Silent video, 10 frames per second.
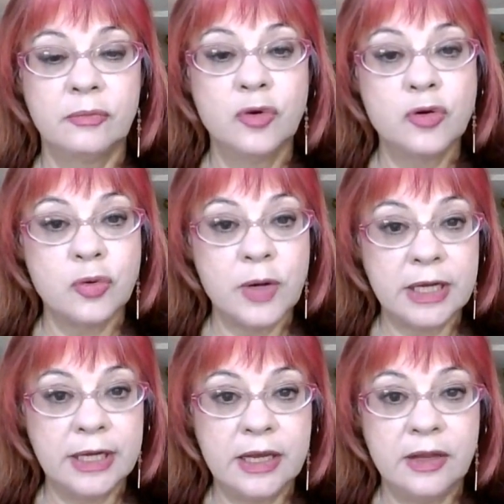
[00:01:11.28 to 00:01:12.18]
more
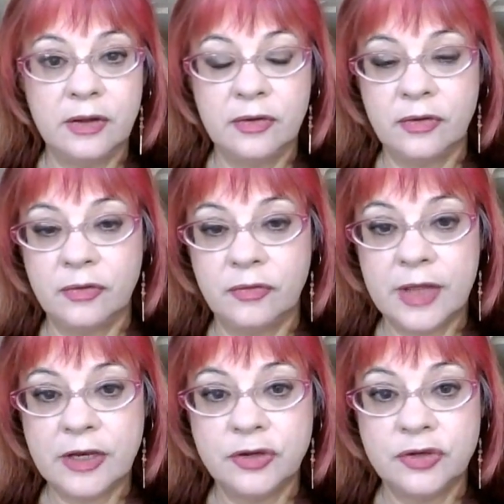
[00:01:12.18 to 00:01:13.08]
quickly
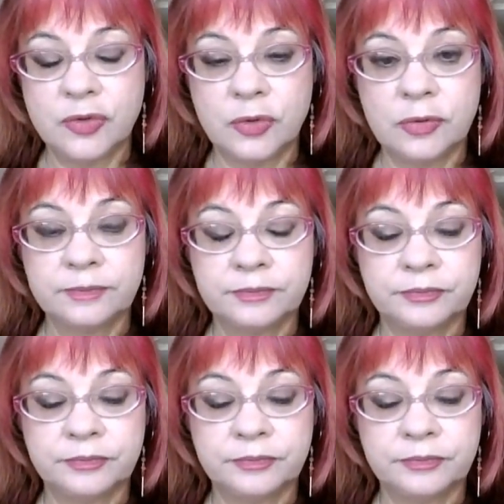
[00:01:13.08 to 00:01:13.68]
than usual.